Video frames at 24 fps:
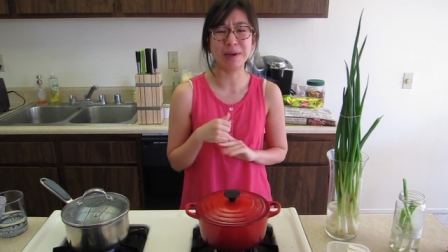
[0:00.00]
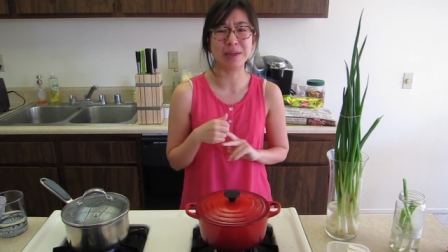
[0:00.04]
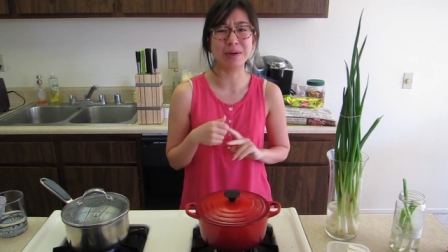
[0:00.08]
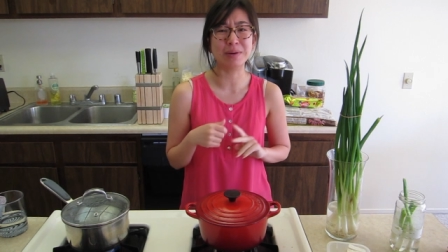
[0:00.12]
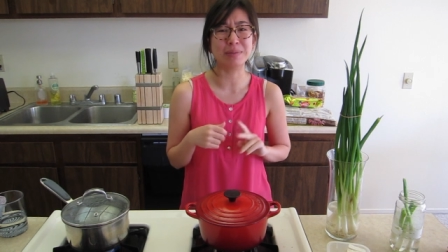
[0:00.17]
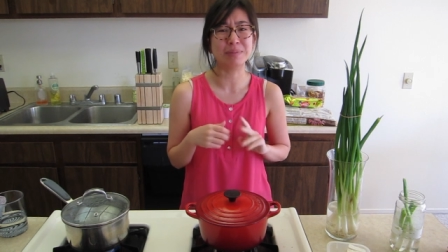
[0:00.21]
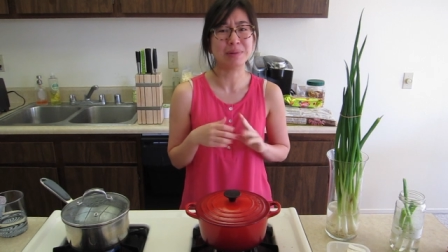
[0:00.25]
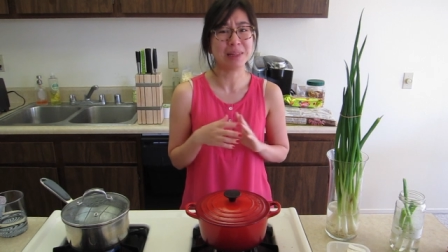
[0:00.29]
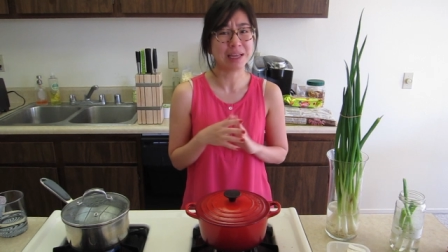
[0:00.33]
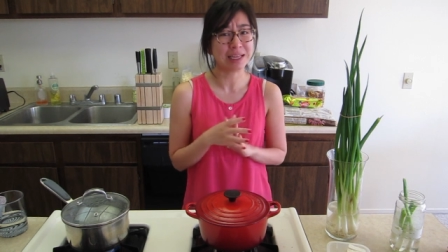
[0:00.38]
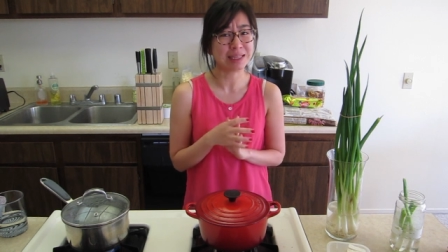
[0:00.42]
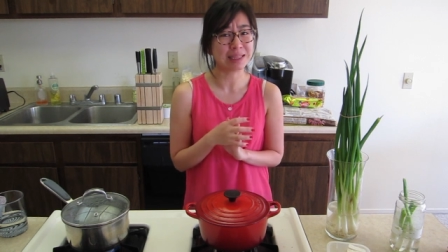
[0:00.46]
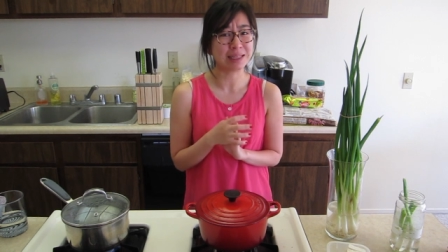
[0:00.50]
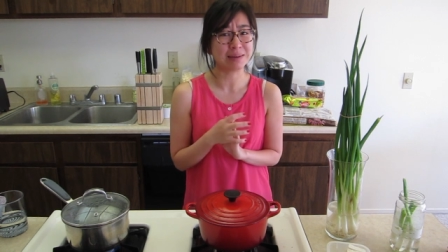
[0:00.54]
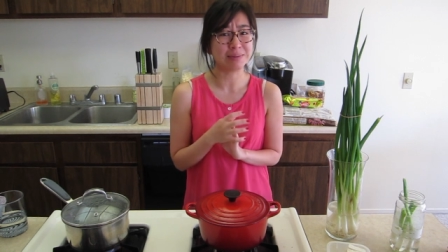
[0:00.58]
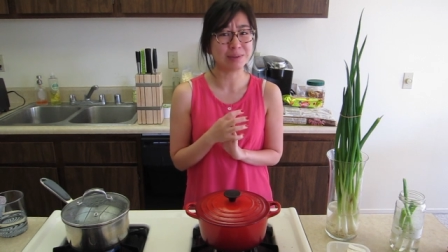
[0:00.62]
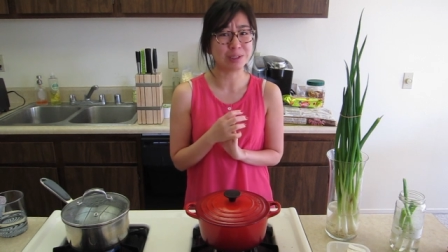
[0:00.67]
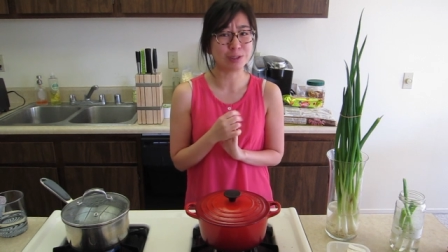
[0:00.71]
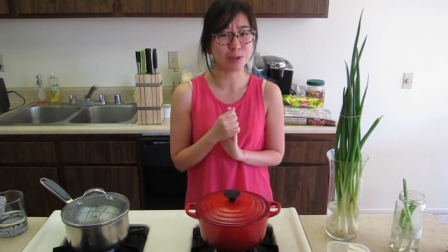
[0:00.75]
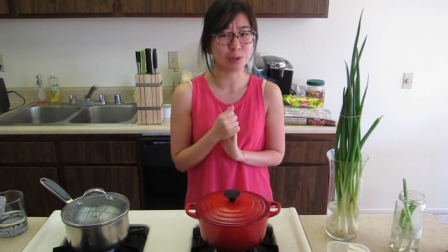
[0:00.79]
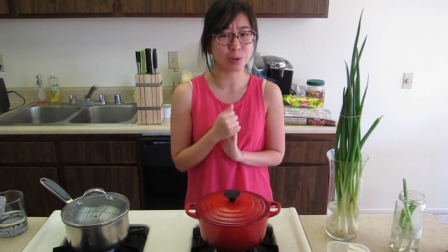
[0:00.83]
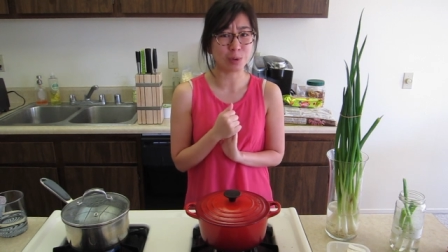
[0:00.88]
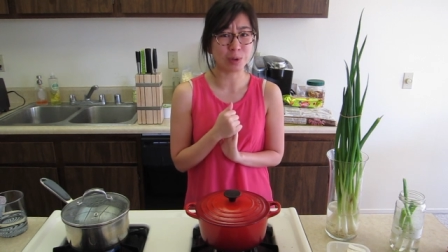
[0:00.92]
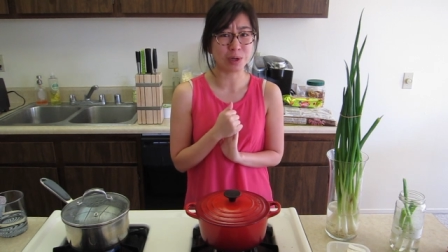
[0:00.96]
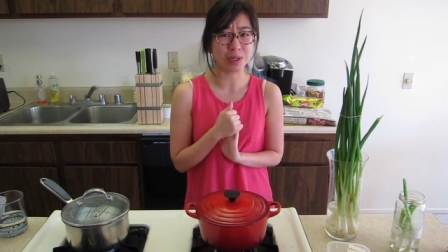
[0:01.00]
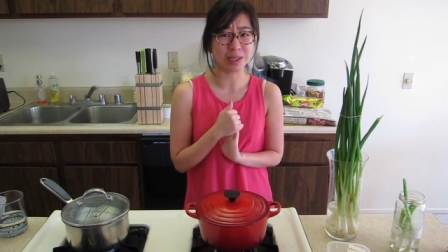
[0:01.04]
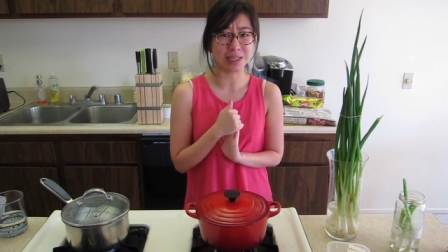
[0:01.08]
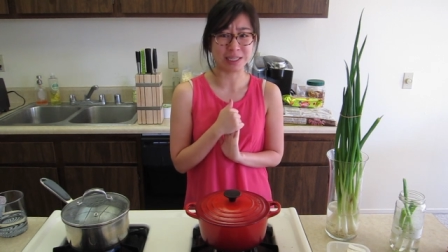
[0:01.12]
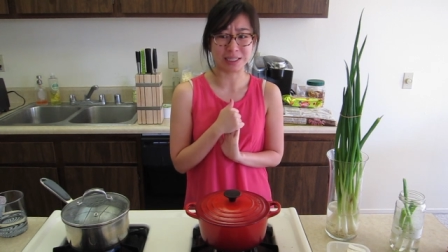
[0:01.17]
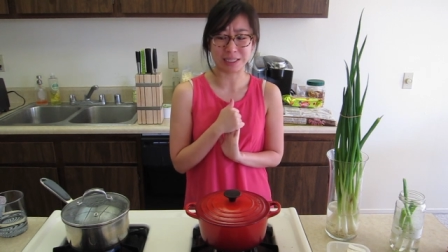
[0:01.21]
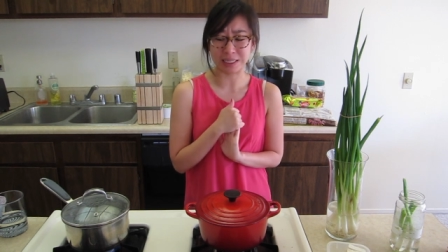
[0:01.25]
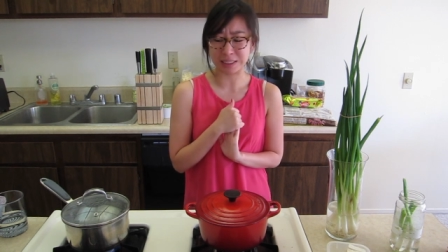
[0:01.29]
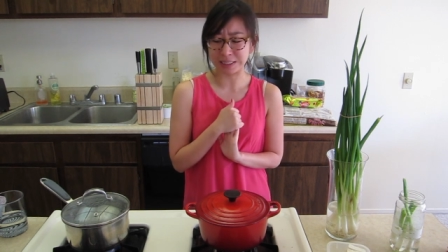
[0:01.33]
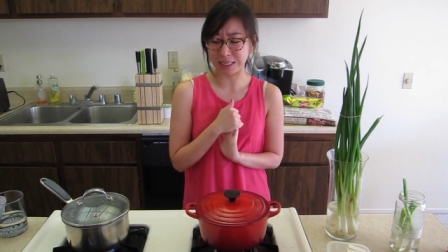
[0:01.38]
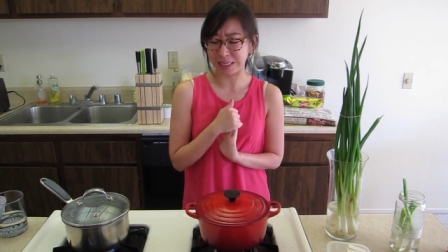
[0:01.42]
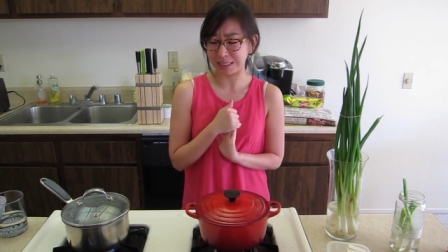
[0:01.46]
I don't plant them in soil
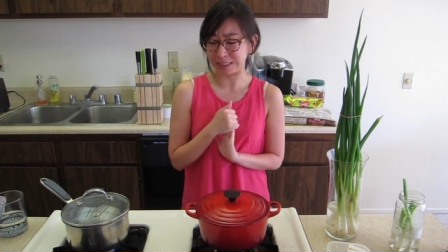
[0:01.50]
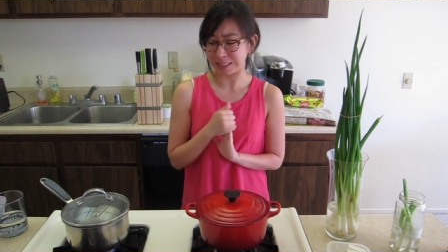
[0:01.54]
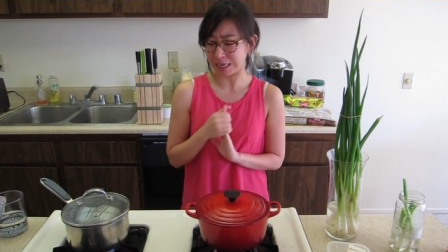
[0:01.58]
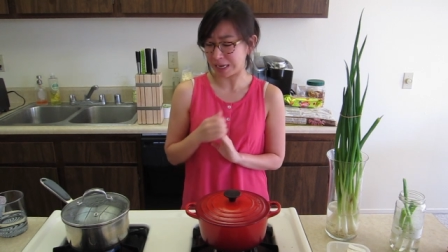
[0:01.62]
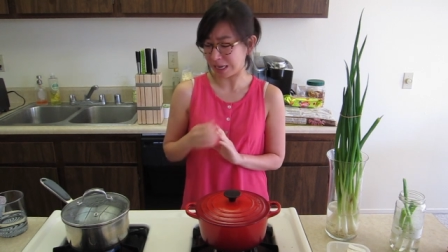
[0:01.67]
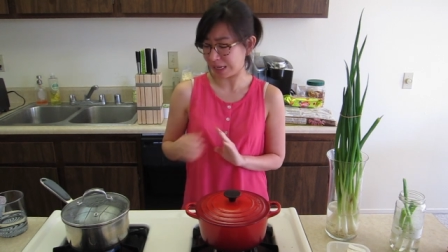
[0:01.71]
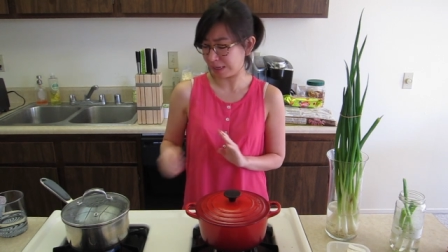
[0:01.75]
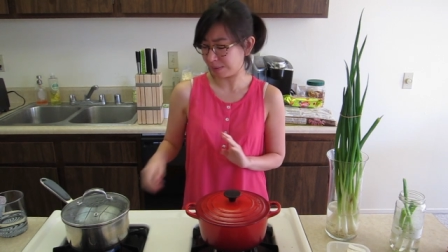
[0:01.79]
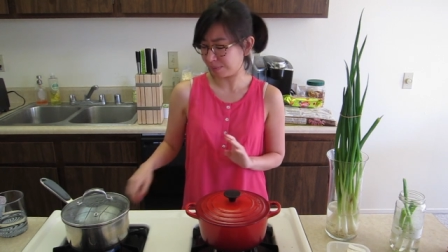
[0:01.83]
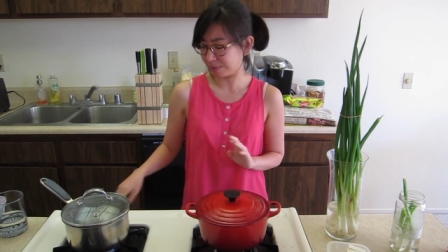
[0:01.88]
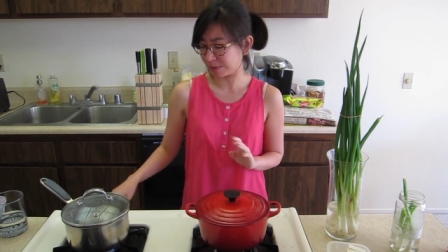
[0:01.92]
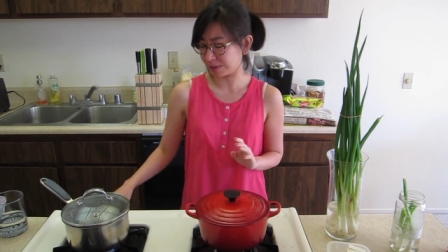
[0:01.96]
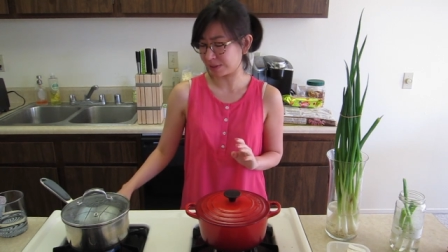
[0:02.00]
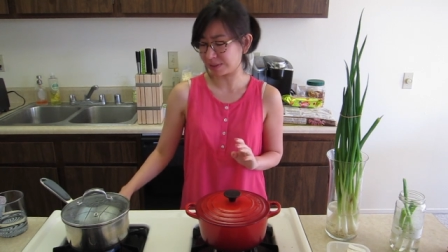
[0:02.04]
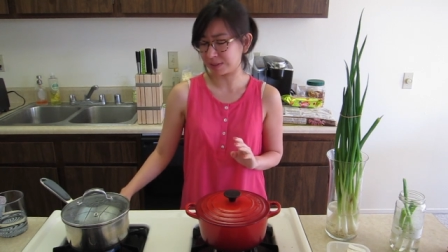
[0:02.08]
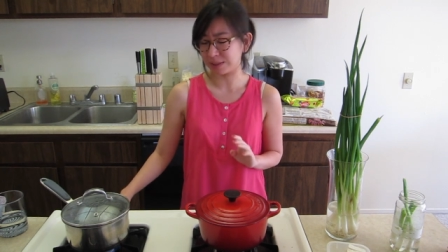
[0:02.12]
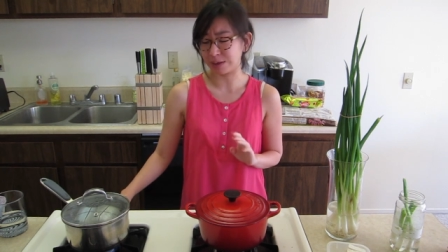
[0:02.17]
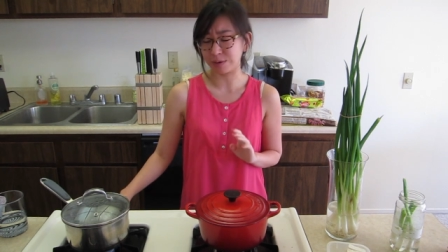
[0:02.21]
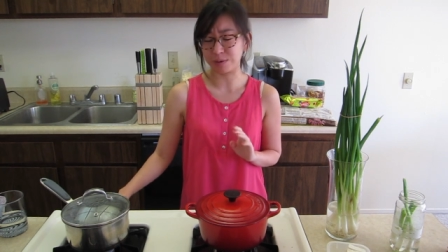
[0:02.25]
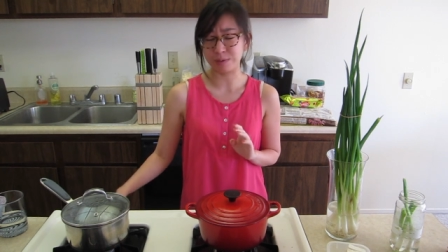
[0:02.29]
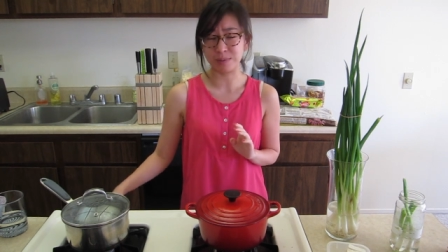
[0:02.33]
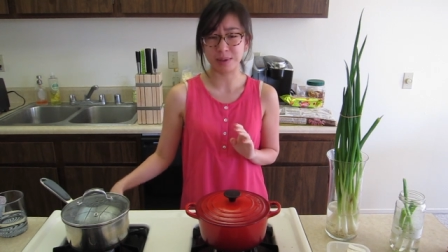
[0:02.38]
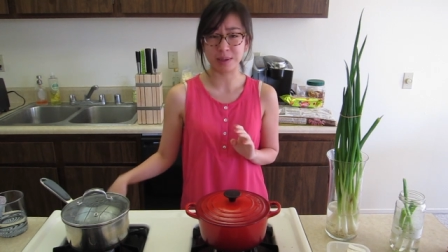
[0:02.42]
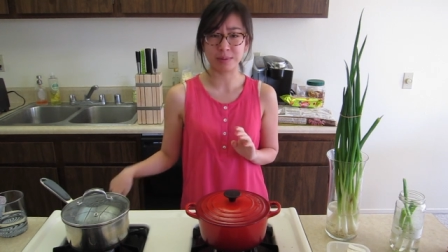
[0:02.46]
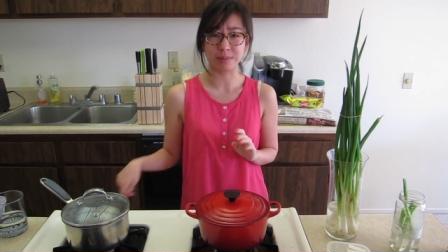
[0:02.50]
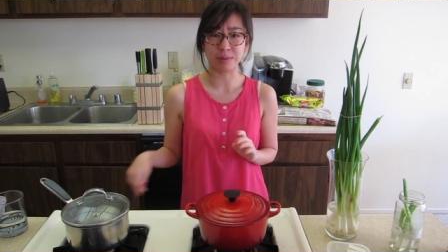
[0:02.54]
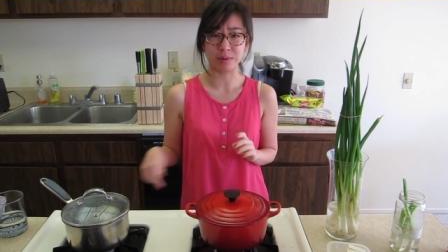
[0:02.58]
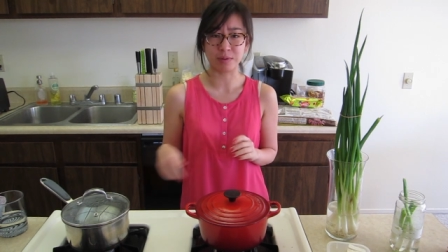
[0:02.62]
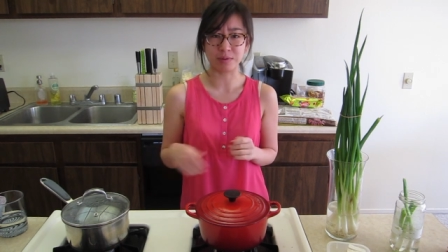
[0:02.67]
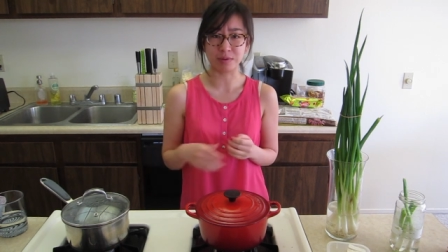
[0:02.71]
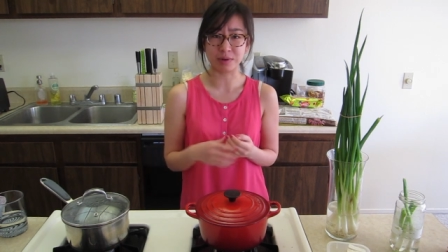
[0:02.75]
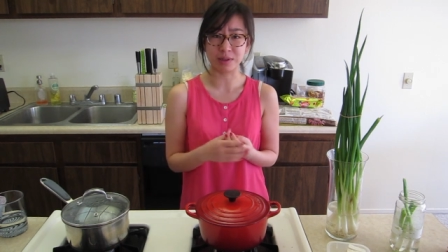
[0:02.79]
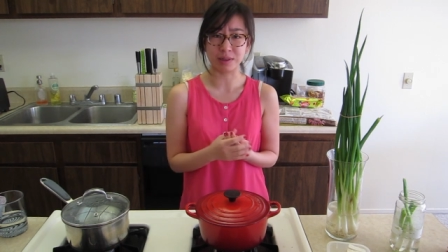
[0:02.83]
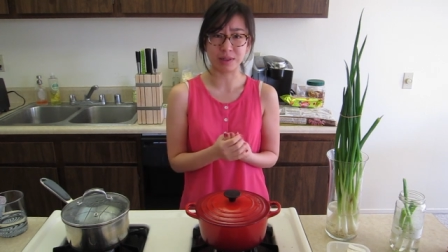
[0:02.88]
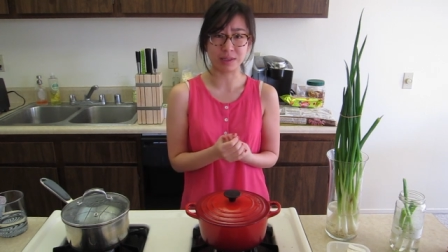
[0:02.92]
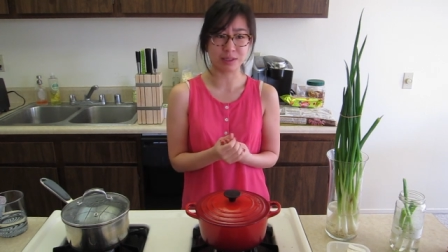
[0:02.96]
and then they die, because that will make me
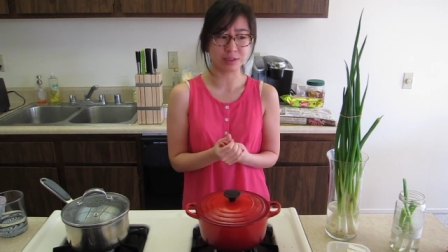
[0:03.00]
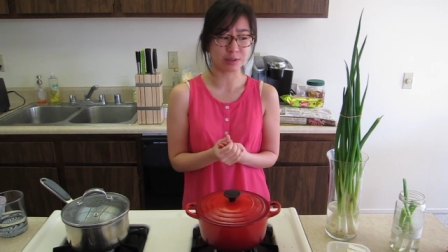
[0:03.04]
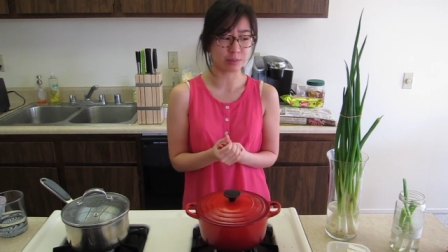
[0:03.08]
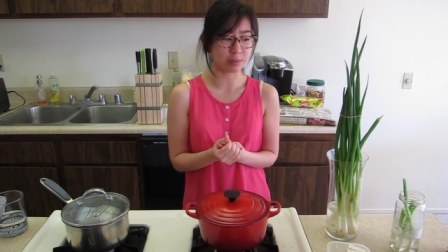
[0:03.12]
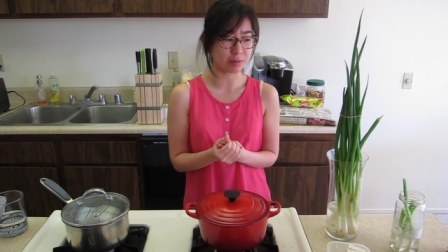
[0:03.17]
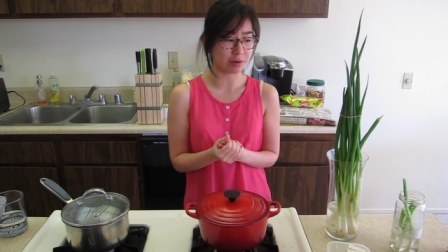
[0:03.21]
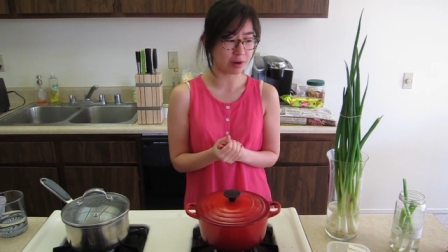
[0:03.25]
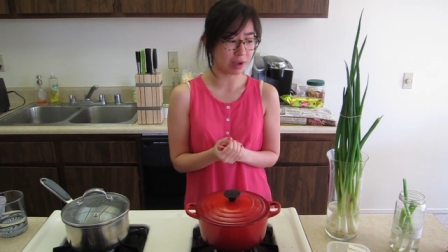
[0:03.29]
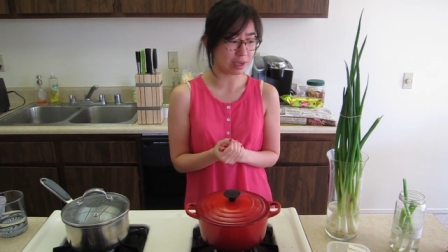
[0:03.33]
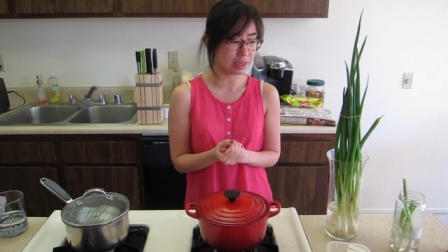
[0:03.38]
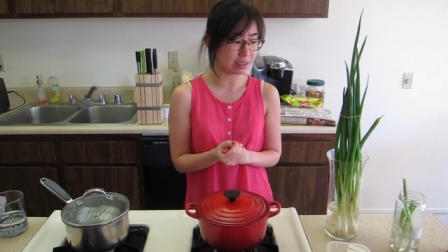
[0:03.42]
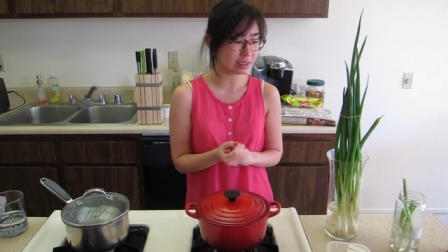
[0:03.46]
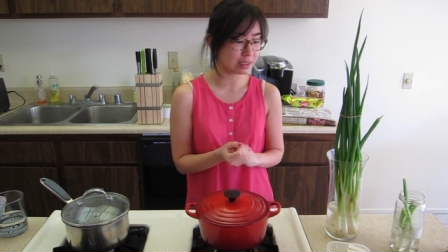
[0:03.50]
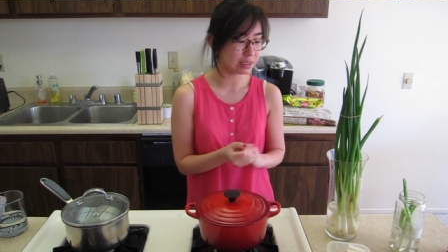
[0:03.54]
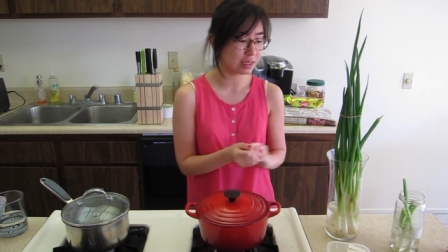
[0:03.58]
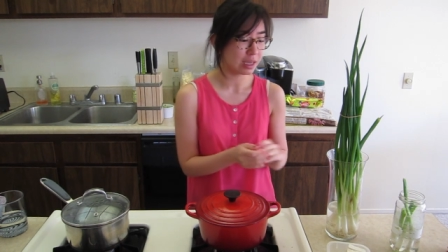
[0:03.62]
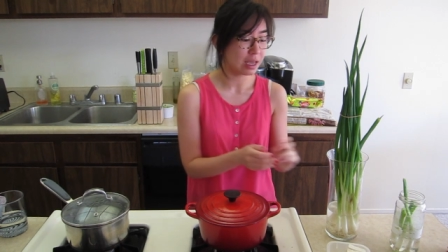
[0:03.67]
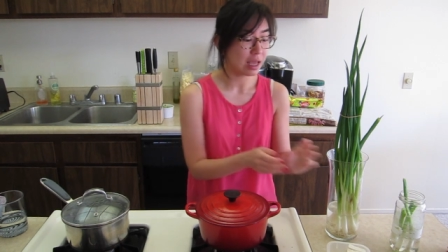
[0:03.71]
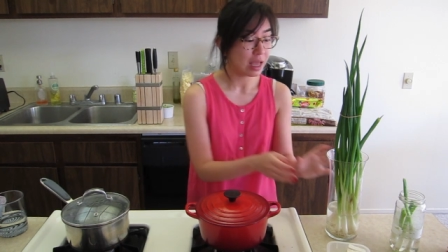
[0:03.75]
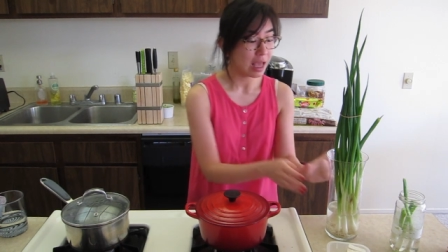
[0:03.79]
really depressed.